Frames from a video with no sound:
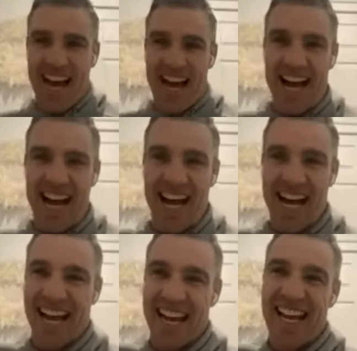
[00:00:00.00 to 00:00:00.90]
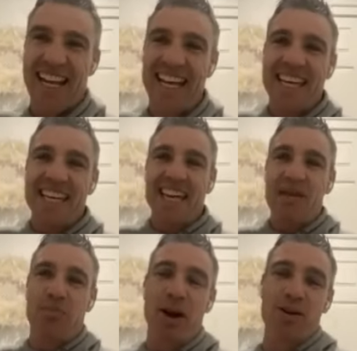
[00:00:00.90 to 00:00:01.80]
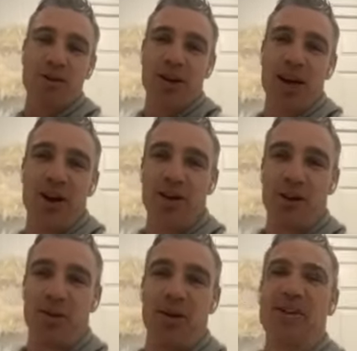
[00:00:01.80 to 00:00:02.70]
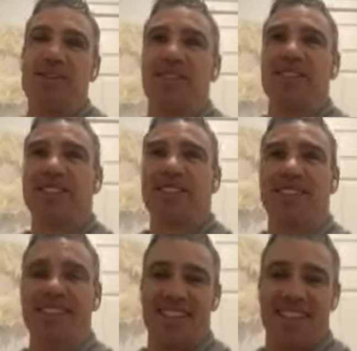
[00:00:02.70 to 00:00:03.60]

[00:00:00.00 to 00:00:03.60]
know. You go broke trying to own all the Warriors jerseys, right?